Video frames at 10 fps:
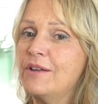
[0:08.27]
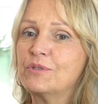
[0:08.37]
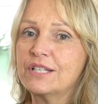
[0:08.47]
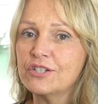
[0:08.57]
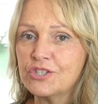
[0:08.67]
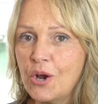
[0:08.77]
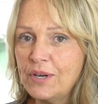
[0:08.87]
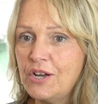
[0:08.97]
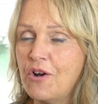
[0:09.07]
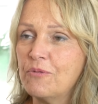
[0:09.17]
and we're still
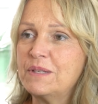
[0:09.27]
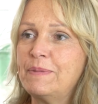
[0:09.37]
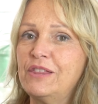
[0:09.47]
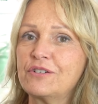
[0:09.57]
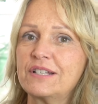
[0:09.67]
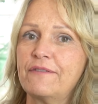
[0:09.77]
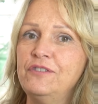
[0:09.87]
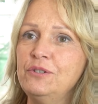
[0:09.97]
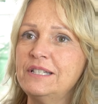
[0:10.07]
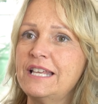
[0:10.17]
showing homes, but there's a
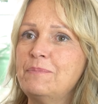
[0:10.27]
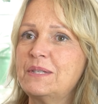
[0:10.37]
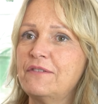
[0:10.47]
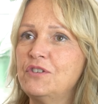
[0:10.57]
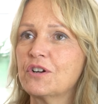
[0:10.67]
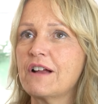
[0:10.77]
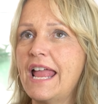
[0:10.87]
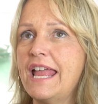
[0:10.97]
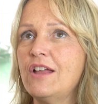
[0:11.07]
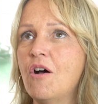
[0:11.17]
few tips if you're
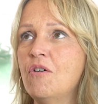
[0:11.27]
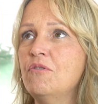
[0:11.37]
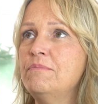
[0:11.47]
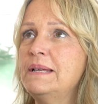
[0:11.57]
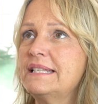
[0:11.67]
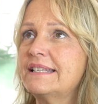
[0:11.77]
a home